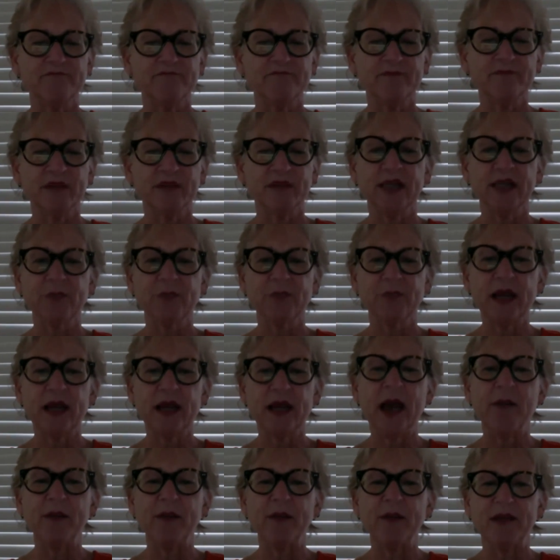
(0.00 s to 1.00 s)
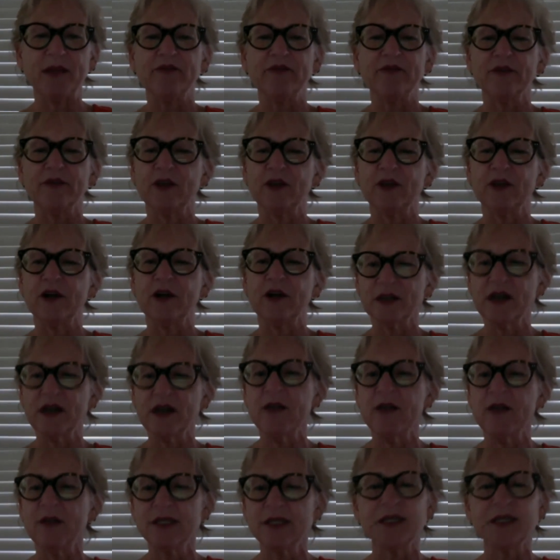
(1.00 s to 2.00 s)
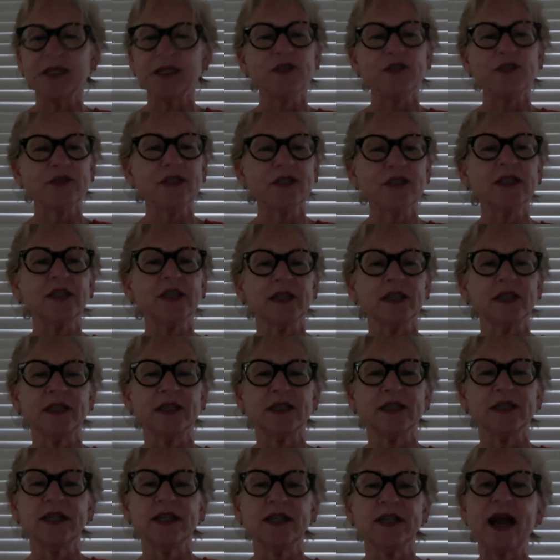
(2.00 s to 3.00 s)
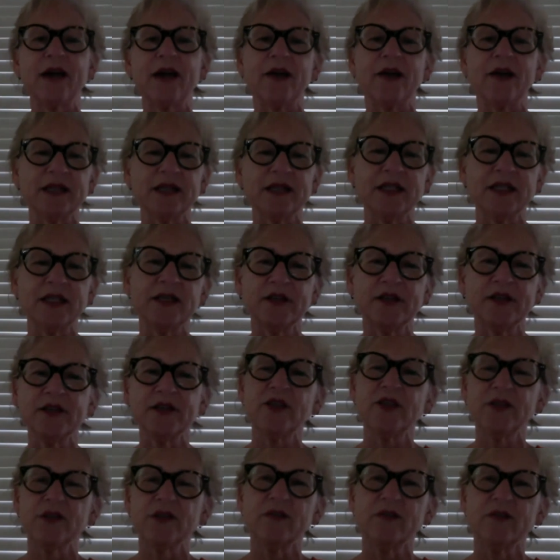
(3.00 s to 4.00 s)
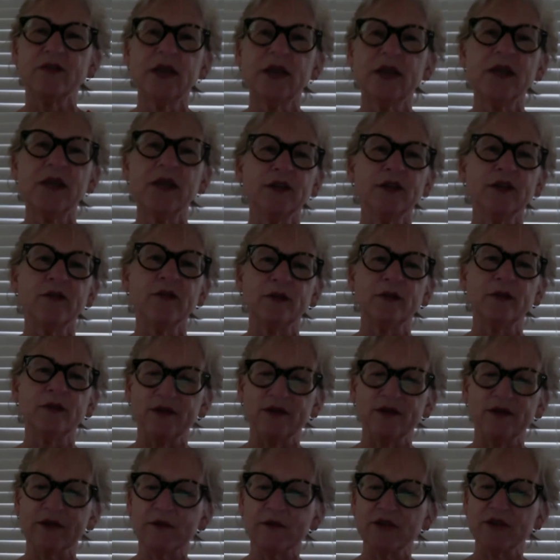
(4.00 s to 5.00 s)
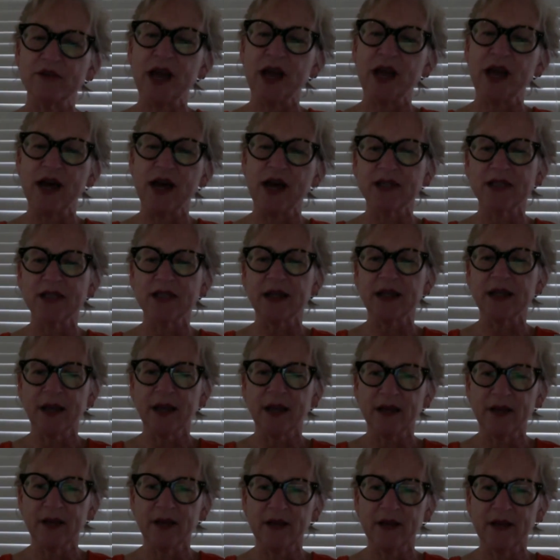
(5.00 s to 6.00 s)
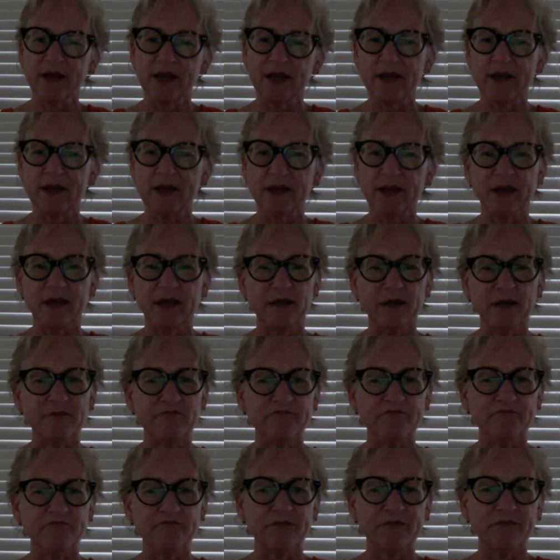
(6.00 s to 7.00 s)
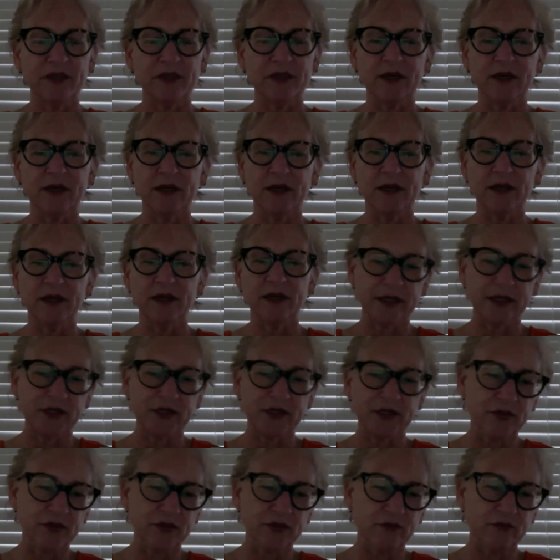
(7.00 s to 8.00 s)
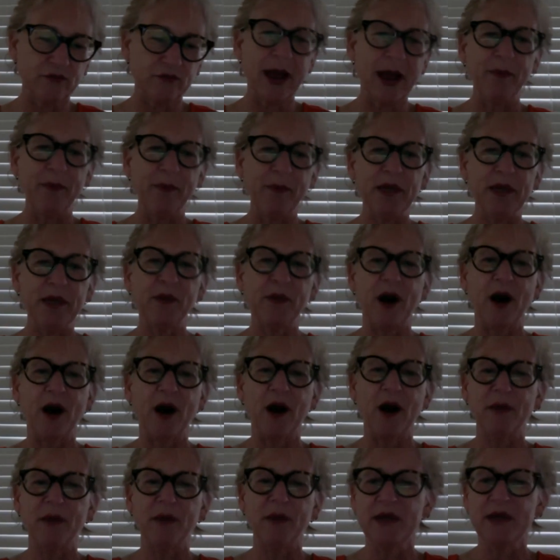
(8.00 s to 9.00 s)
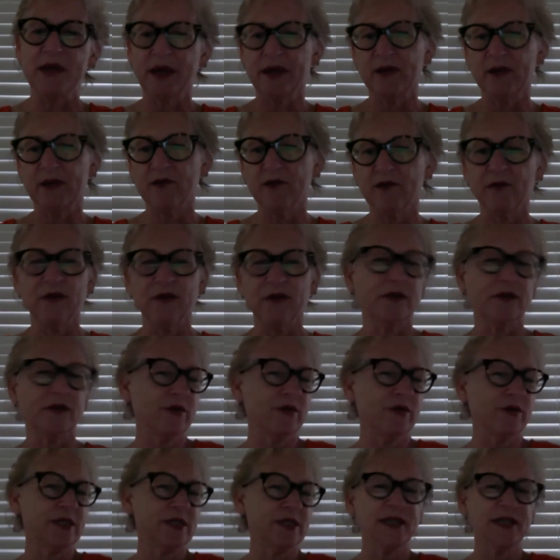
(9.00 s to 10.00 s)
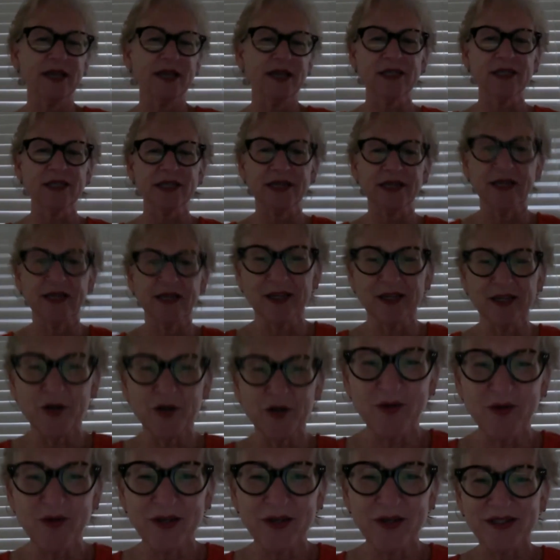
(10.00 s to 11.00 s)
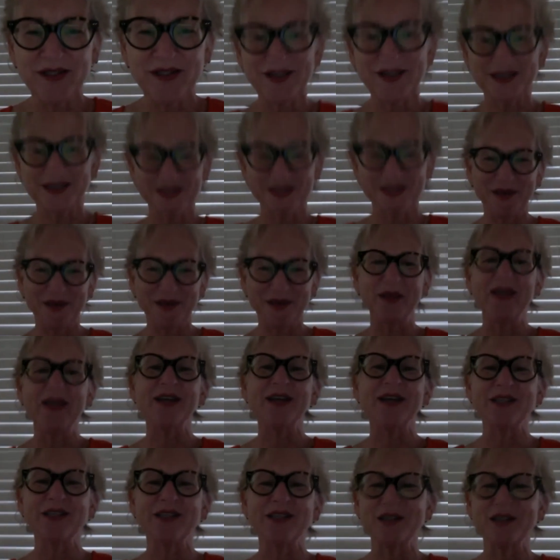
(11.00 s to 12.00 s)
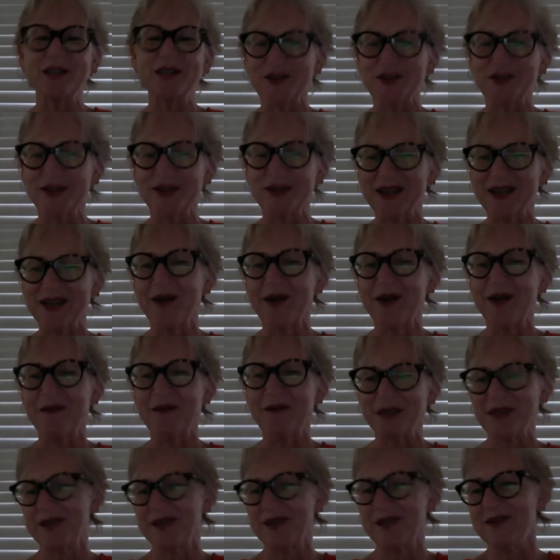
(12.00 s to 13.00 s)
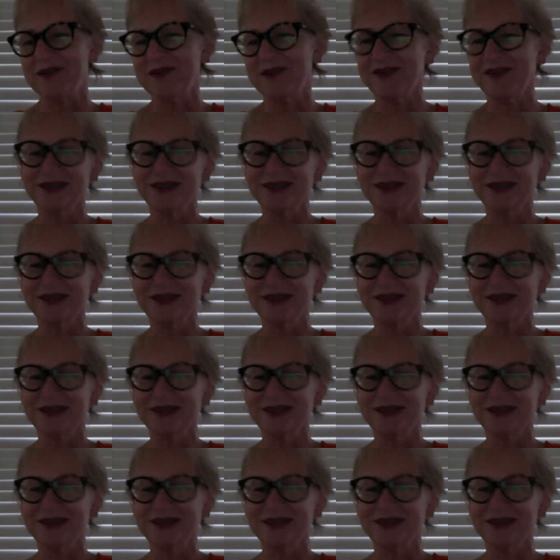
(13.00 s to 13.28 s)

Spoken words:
That's been happening for a long time, and it's interesting to see how it continues to, it went from jazz and then into rap, hip-hop, and what's the next thing, It's something else is going to come, so...